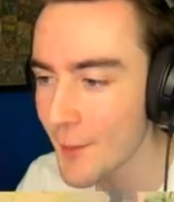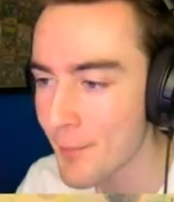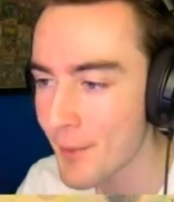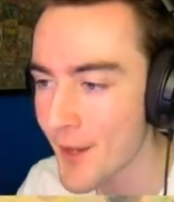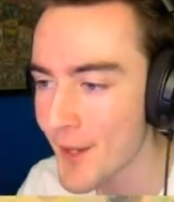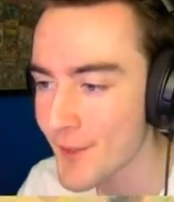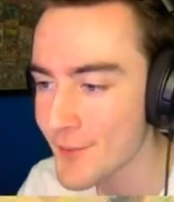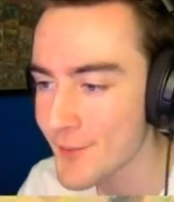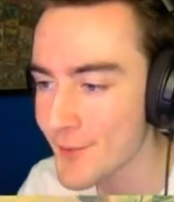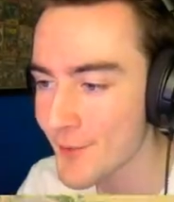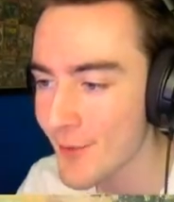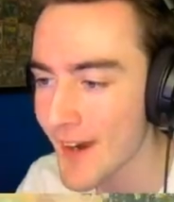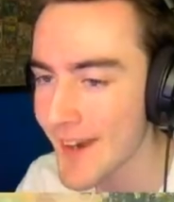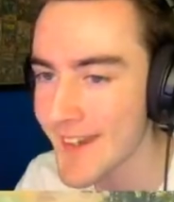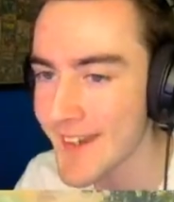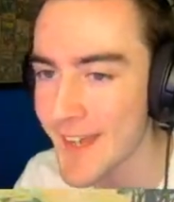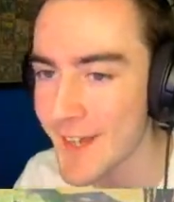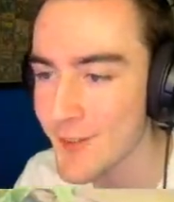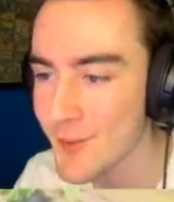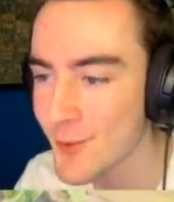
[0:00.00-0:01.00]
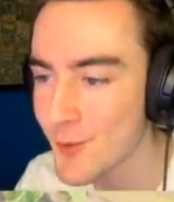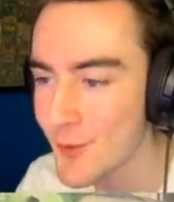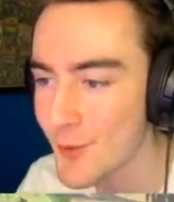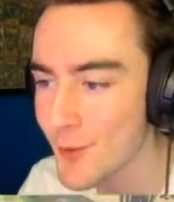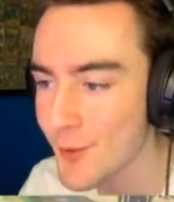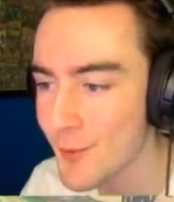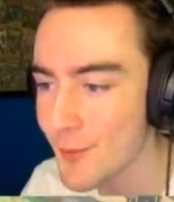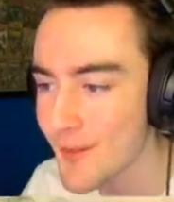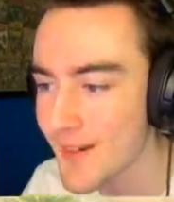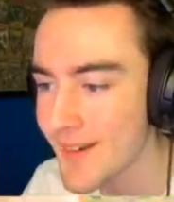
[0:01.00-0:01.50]
person right next
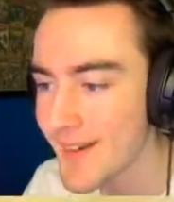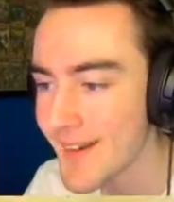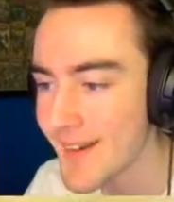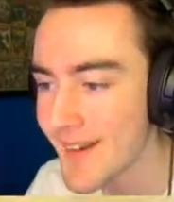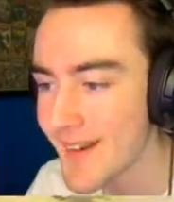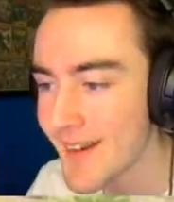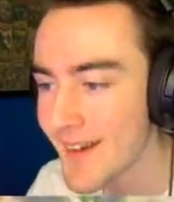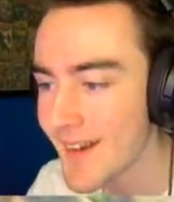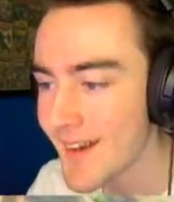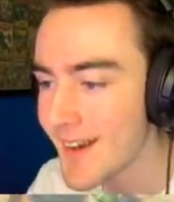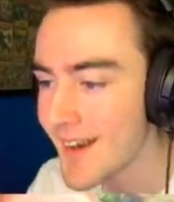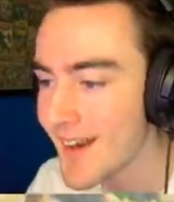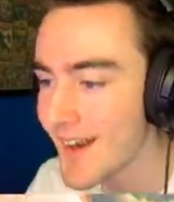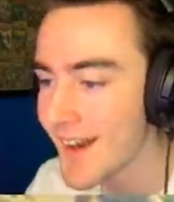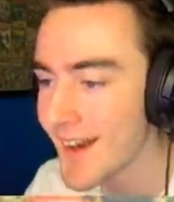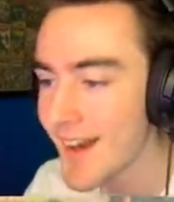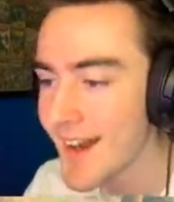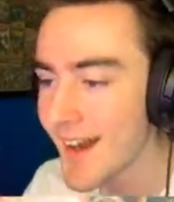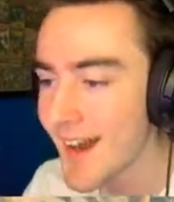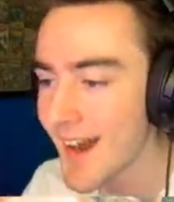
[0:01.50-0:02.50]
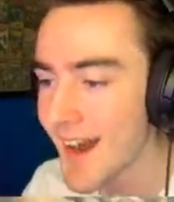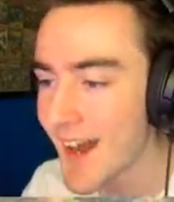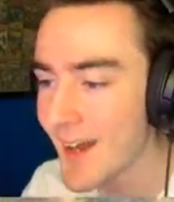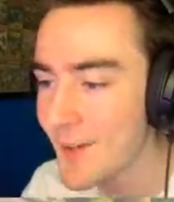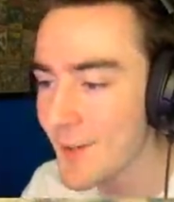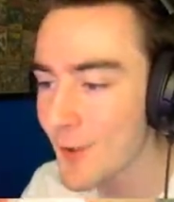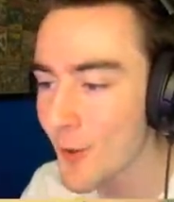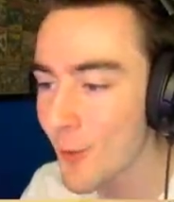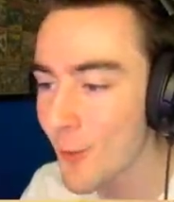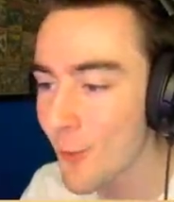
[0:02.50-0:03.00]
to him. I
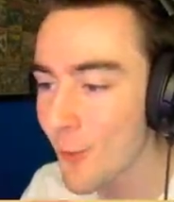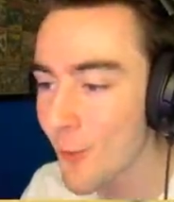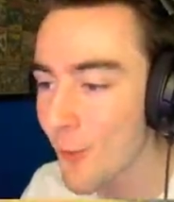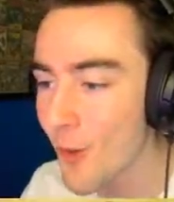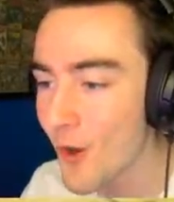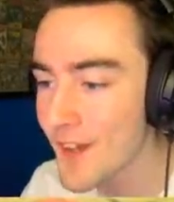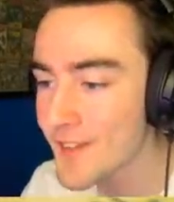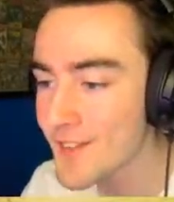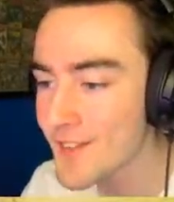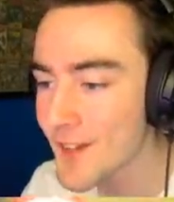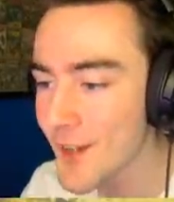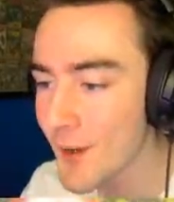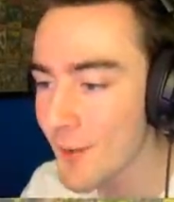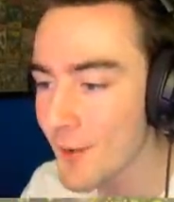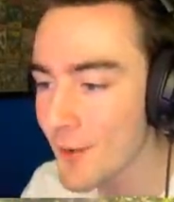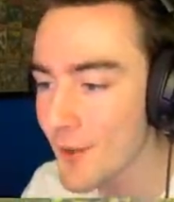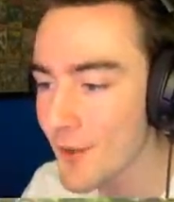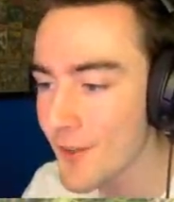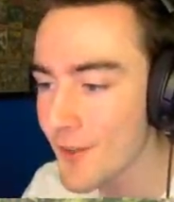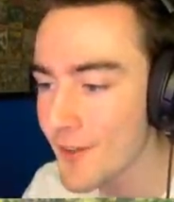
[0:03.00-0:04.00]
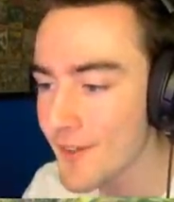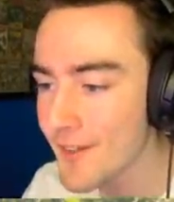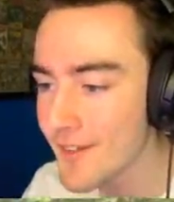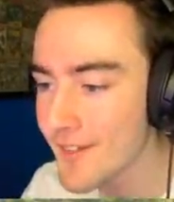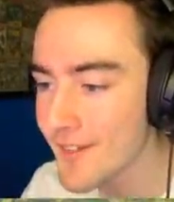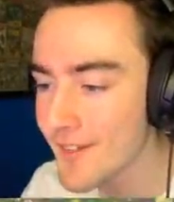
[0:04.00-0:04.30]
don't know what's going on.